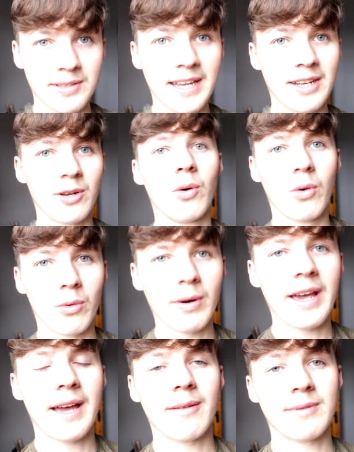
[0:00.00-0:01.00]
They
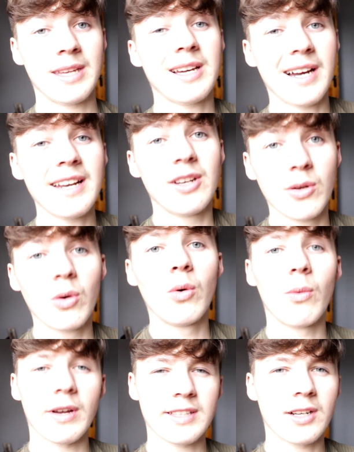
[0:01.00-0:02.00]
kind of know
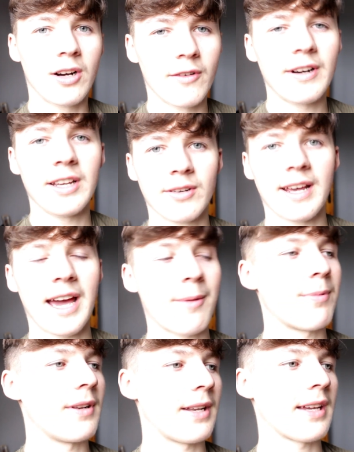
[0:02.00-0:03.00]
what's already going to happen.